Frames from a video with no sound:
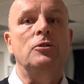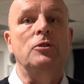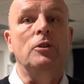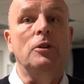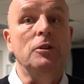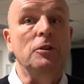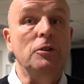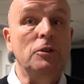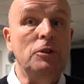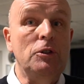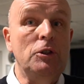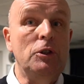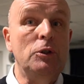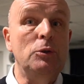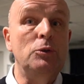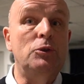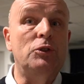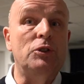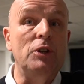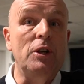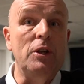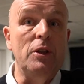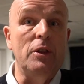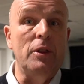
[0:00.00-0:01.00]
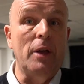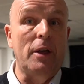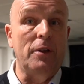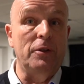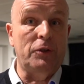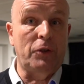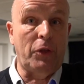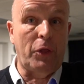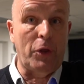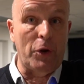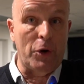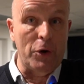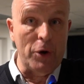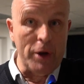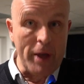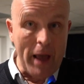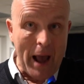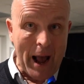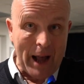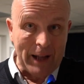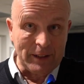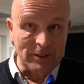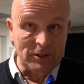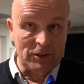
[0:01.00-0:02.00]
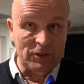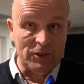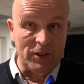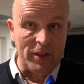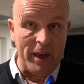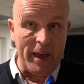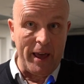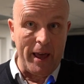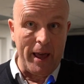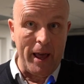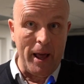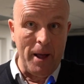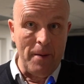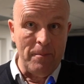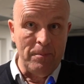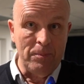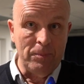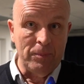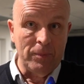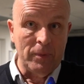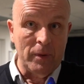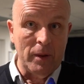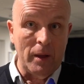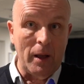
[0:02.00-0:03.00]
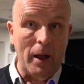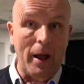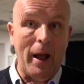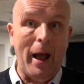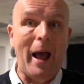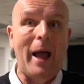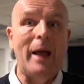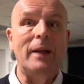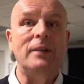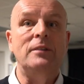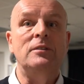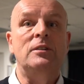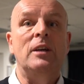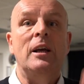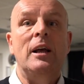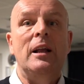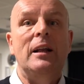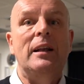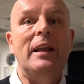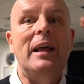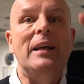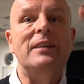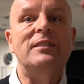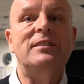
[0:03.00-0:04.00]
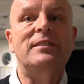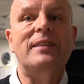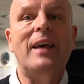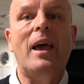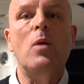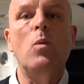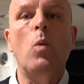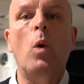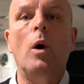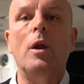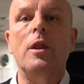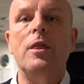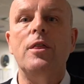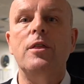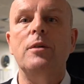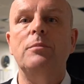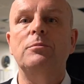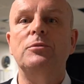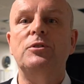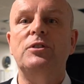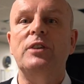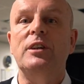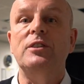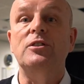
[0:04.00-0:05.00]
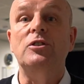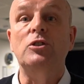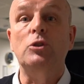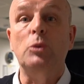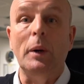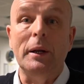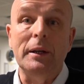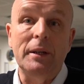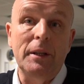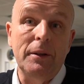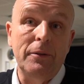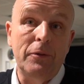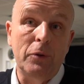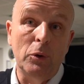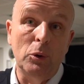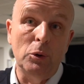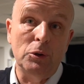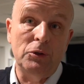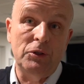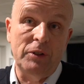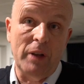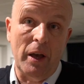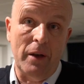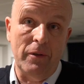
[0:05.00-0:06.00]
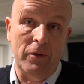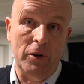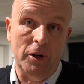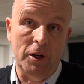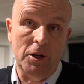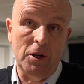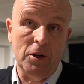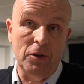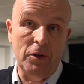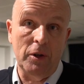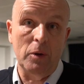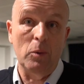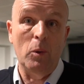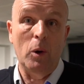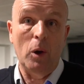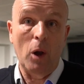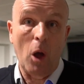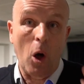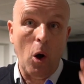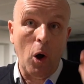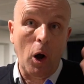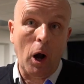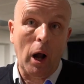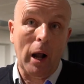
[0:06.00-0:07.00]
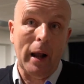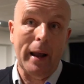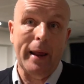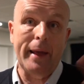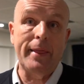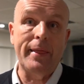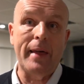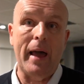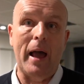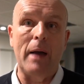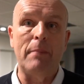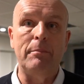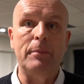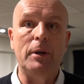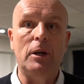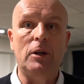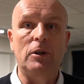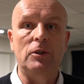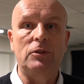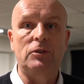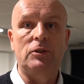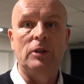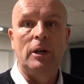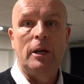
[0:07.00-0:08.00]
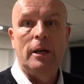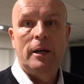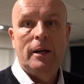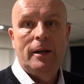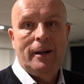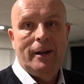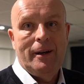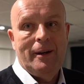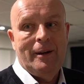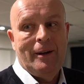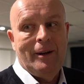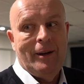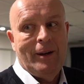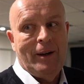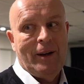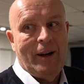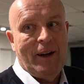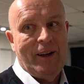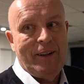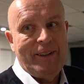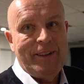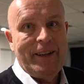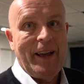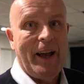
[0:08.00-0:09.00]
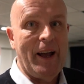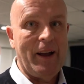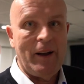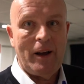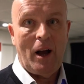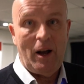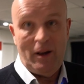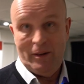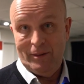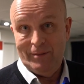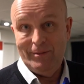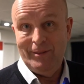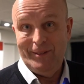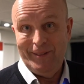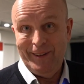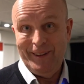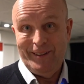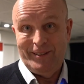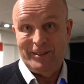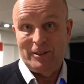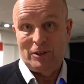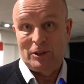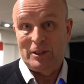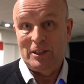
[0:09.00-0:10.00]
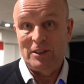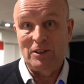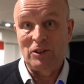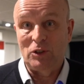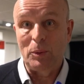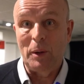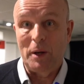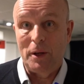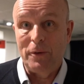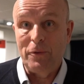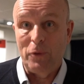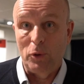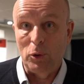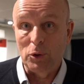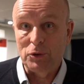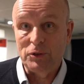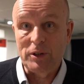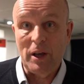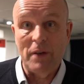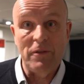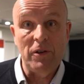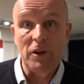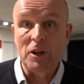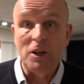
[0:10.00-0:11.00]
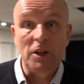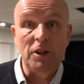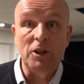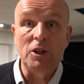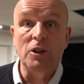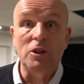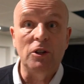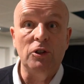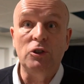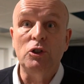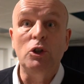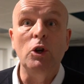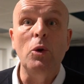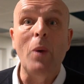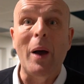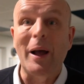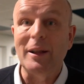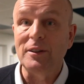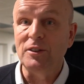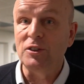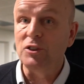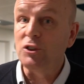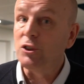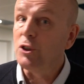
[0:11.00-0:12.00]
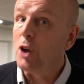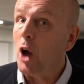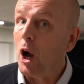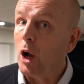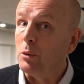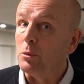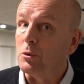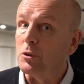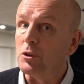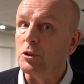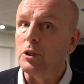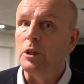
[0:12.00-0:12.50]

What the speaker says: you see there's 3 ads there, and let's say one of them says 24/7, and you think, well, I'll click that because it says 24/7 and the other 2 ads don't.